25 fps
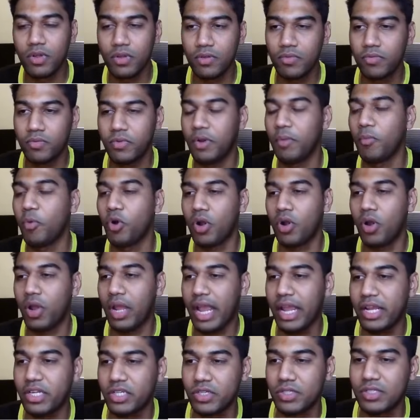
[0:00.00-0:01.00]
remote
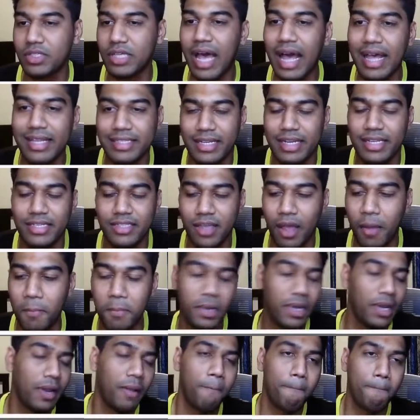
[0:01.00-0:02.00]
locations as an example,
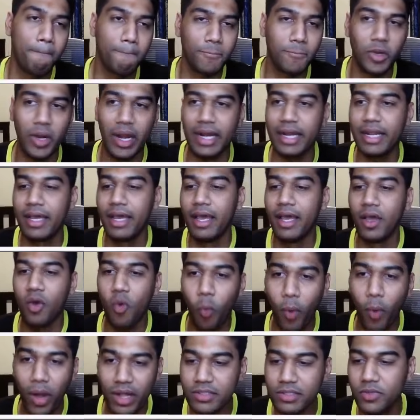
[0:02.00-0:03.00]
right?
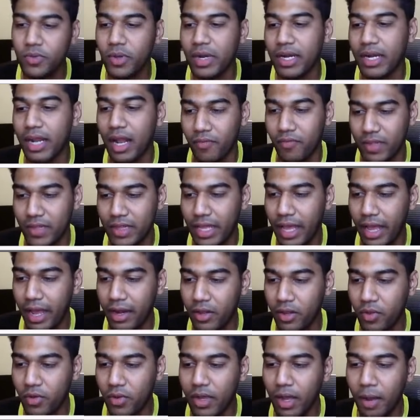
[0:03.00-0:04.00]
Once you are done with that,
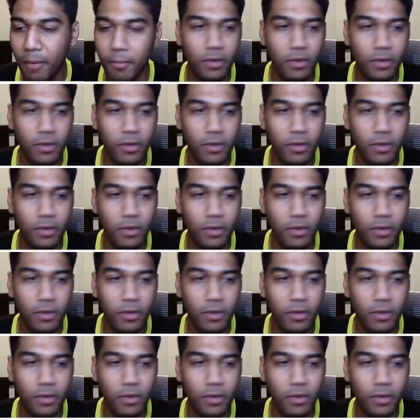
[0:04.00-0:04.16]
you come